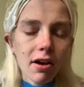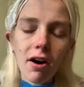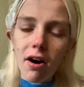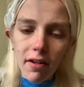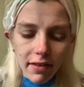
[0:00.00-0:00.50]

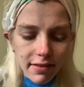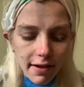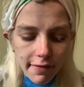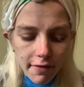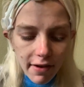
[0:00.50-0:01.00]
all the
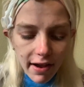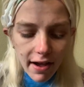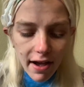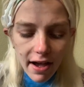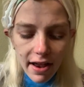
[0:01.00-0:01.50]
stuff going
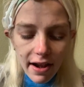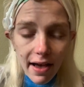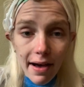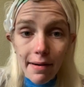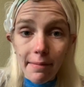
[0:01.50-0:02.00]
on.
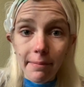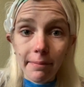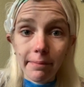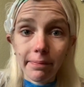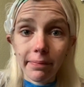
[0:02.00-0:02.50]
I'm